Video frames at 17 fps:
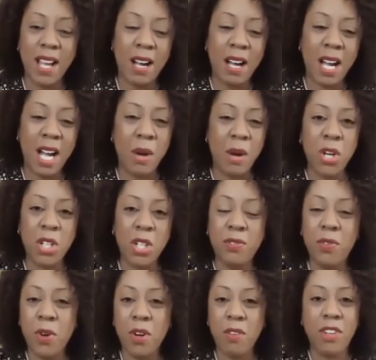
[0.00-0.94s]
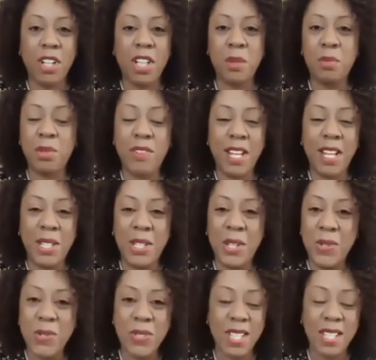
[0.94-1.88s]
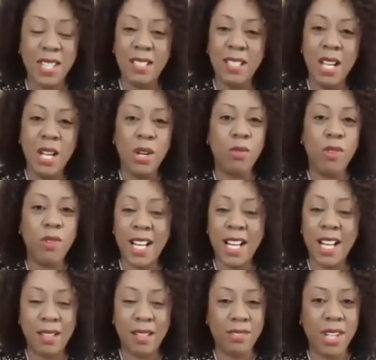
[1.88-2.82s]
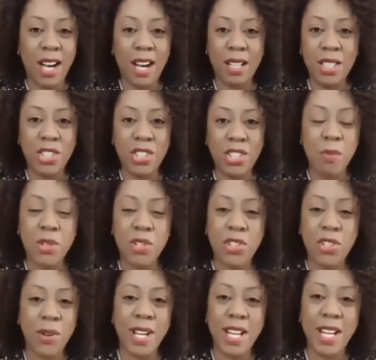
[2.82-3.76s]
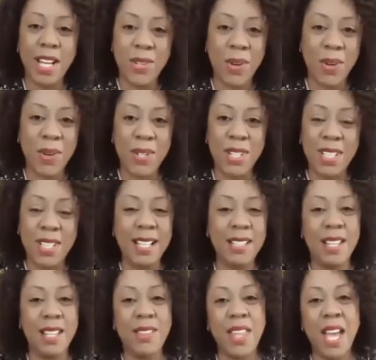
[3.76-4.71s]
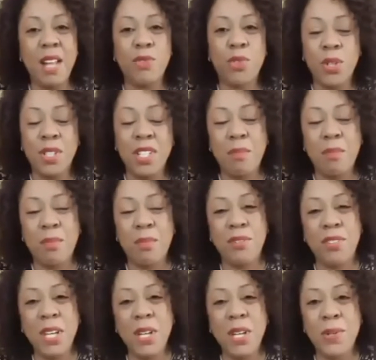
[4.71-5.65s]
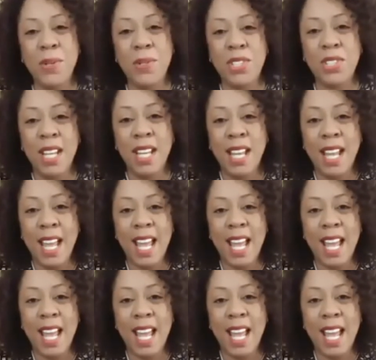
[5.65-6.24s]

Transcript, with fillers: Uh, I worked for Phillips Van Heusen right out of college. I was their intern, and I did that for a number of years.